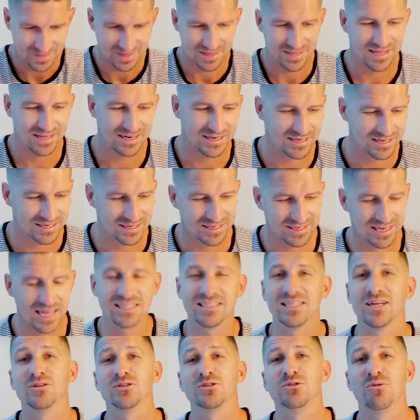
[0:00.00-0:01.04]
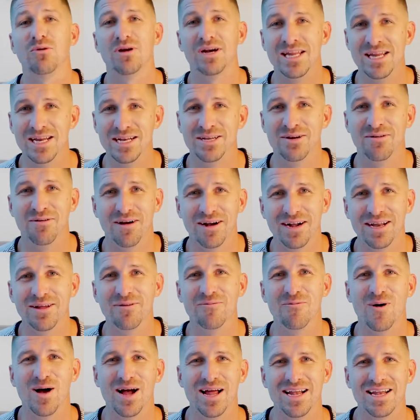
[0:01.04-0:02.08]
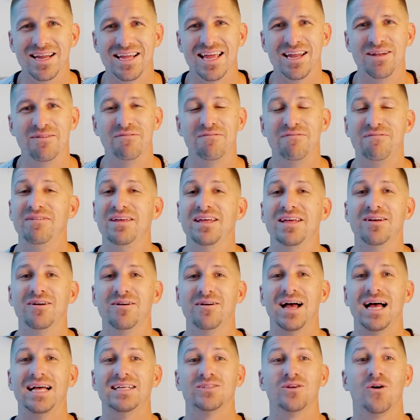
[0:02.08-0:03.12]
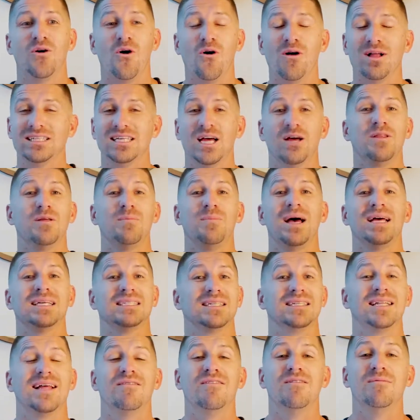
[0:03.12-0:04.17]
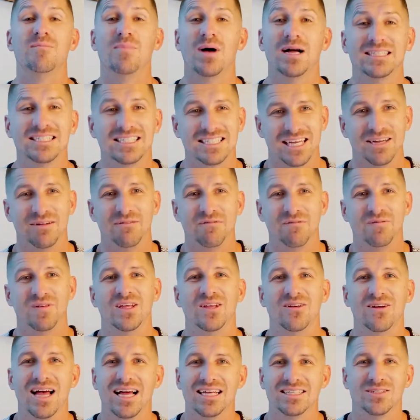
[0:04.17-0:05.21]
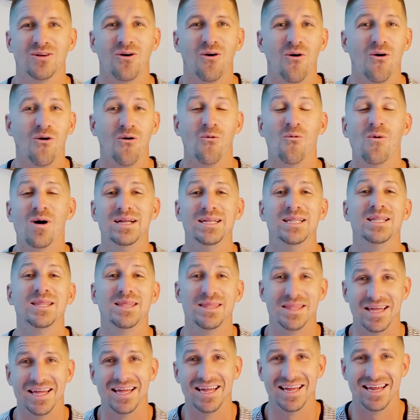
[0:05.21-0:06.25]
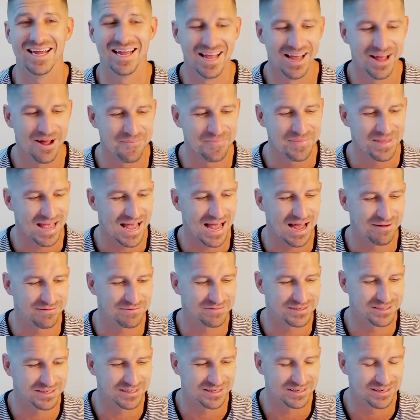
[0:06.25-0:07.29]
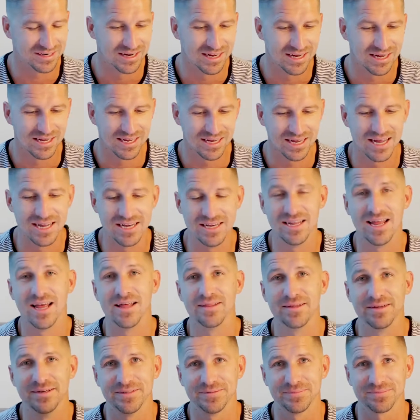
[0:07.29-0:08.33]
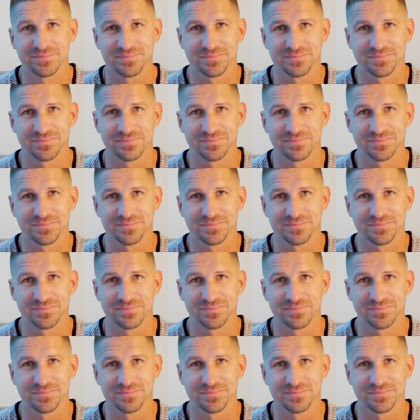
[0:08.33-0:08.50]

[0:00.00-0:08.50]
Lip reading: how 2021 can feel as a whole. That's how the past 11 months can feel as a whole. One thing after another.